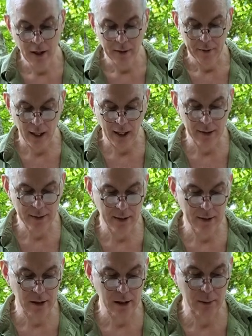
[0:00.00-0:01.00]
not
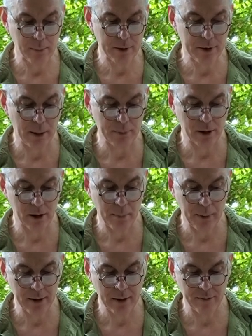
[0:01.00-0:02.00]
attending to the perception of
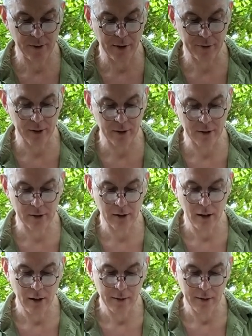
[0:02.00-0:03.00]
the base of nothingness,
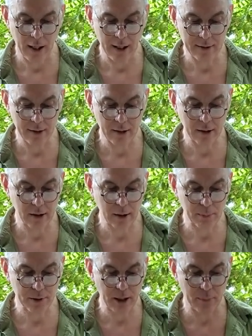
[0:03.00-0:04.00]
not attending to the
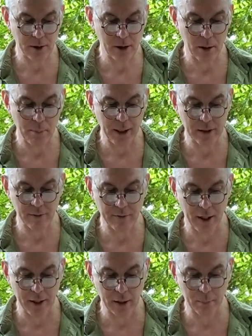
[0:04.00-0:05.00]
perception of the base of
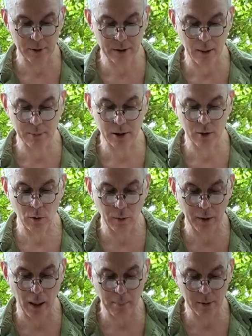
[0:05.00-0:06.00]
neither perception nor
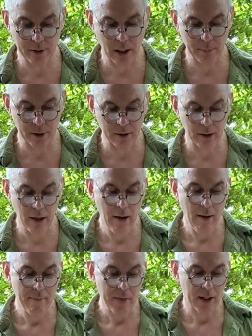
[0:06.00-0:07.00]
non-perception,
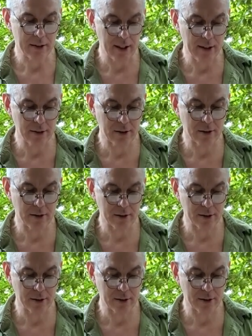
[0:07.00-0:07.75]
attends to the